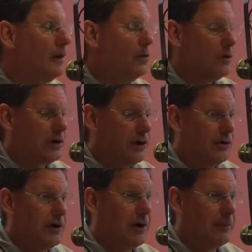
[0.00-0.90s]
We're
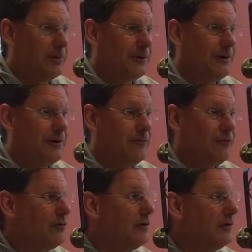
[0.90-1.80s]
gearing up
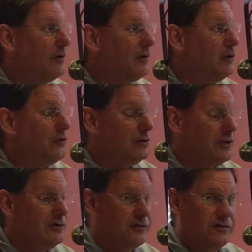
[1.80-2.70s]
for the Youth
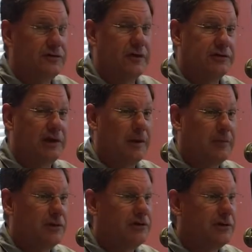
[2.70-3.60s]
Legion State
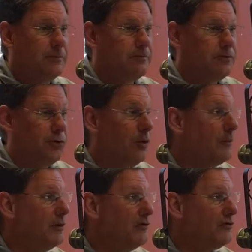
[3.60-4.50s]
Championship
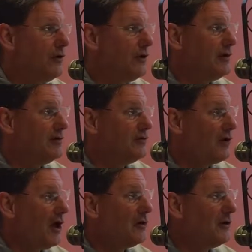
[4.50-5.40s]
tournament starting
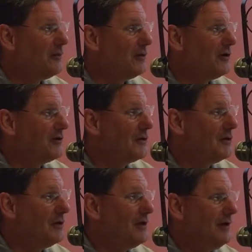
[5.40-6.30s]
Saturday, bright and
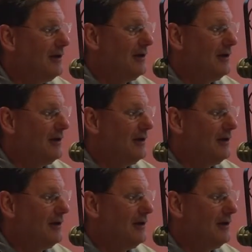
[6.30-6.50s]
early.